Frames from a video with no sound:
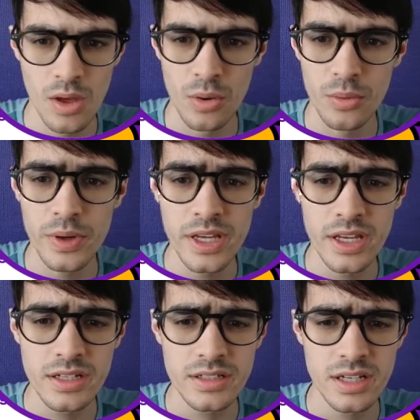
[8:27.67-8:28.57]
We
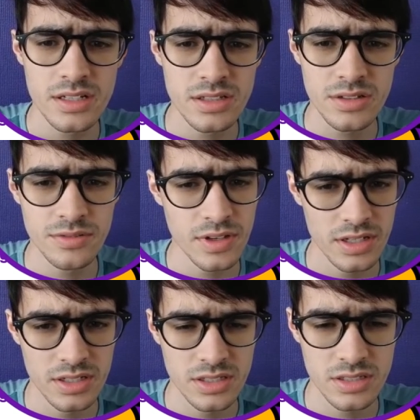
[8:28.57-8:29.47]
intend to
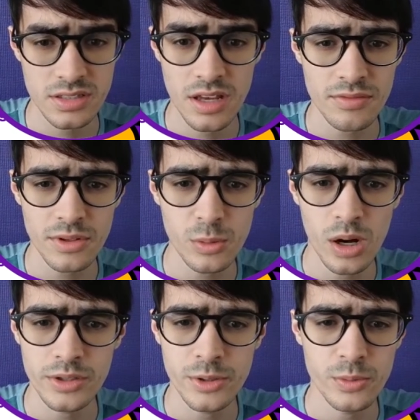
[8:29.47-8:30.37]
finish several
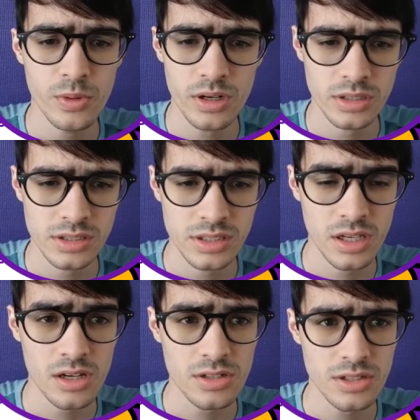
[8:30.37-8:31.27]
other works
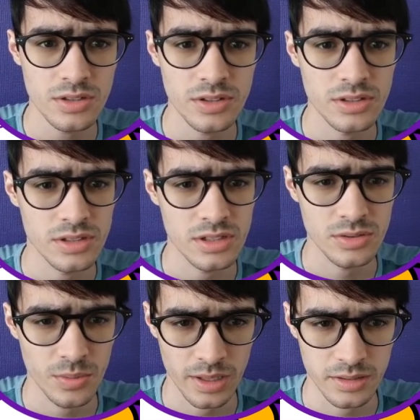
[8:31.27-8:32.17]
continuing this
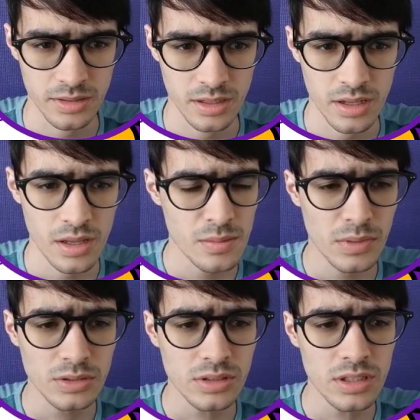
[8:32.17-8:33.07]
one,
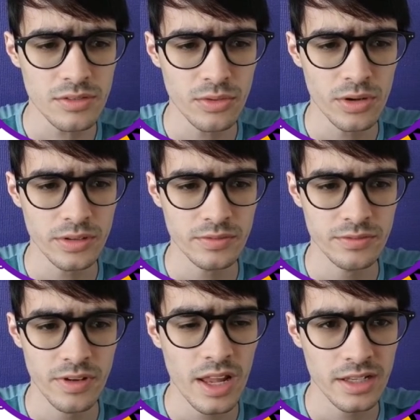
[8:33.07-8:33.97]
mostly for
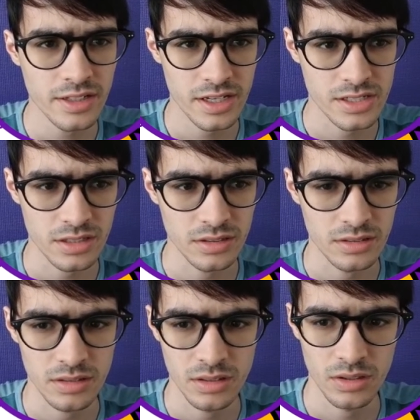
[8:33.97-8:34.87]
validation
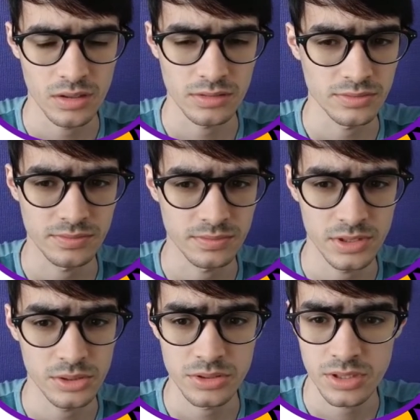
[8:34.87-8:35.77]
of
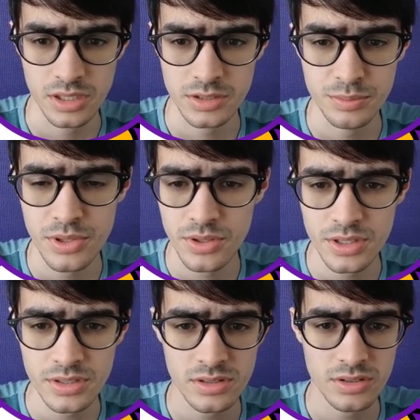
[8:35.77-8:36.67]
user
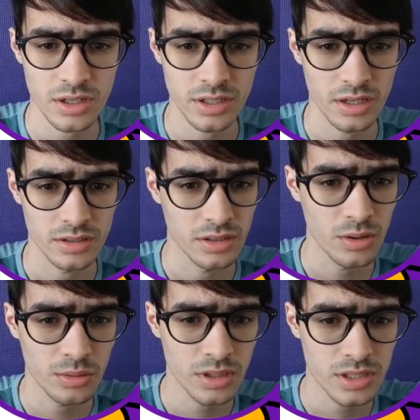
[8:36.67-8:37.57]
experience, target
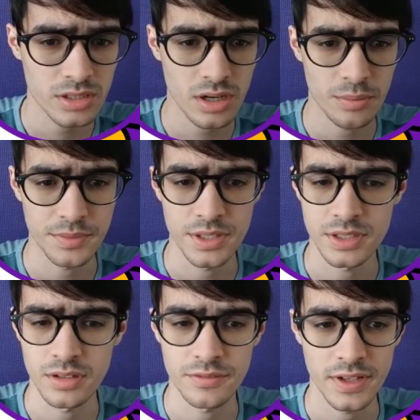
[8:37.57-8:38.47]
knowledge,
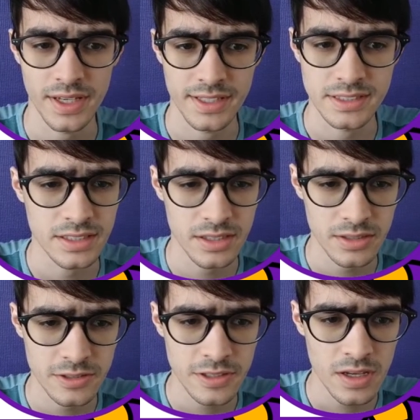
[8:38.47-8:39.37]
computational thinking
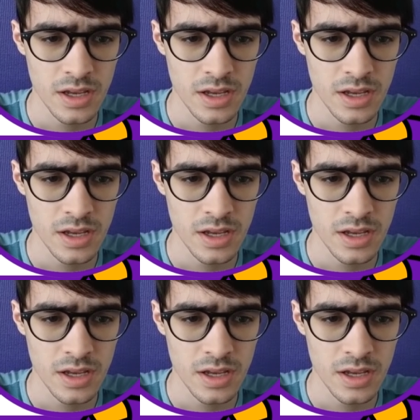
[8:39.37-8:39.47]
skills,